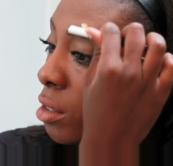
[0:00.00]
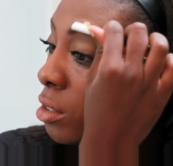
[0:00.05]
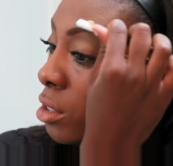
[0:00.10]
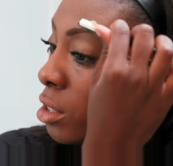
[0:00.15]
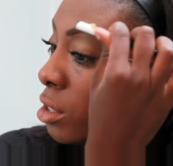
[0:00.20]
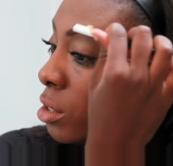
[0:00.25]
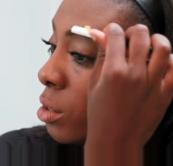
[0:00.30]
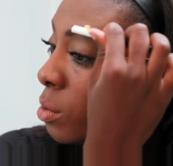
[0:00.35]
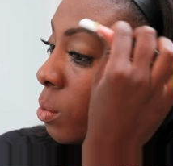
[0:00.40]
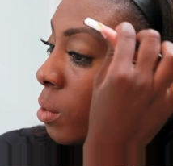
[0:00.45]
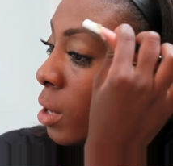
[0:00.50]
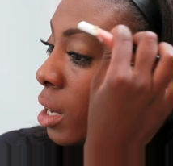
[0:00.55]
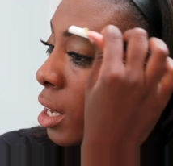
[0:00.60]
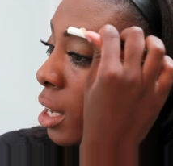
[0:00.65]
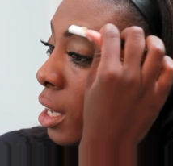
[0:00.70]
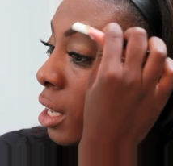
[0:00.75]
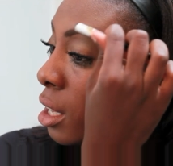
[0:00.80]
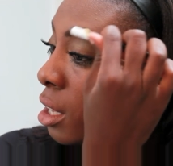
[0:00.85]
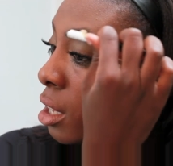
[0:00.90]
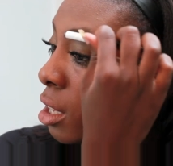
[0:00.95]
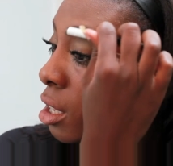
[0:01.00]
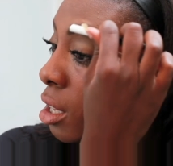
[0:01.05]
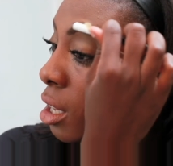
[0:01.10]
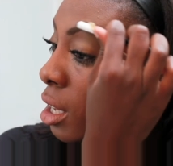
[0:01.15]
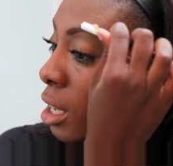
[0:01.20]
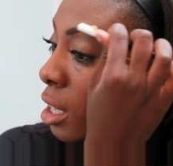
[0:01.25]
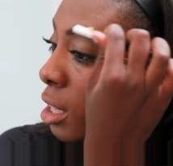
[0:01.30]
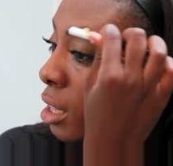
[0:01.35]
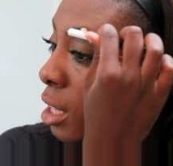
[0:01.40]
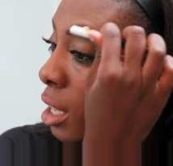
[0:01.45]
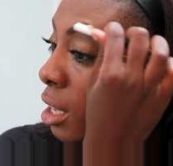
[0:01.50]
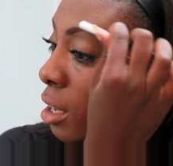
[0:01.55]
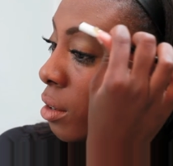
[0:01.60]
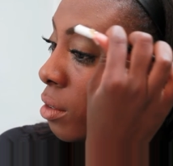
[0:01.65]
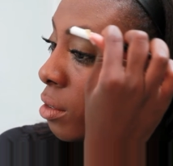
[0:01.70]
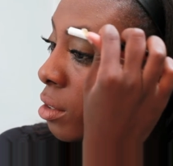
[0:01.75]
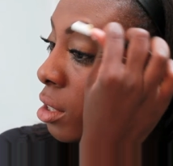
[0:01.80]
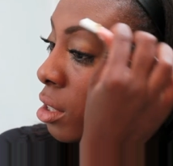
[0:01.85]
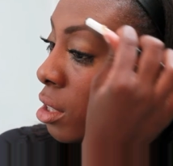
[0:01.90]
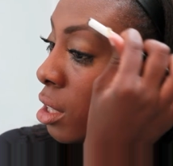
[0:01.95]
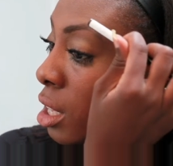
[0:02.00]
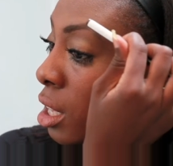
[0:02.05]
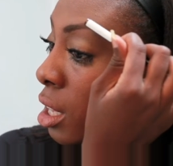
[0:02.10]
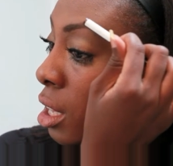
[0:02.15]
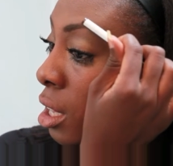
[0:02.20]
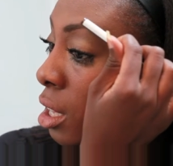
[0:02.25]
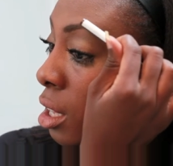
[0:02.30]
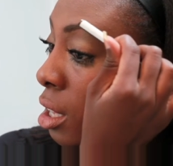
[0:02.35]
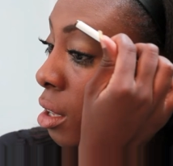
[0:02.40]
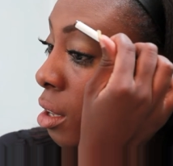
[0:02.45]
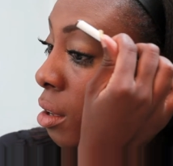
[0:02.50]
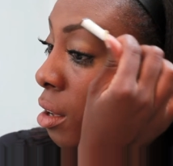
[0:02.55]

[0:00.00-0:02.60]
which is why I allowed the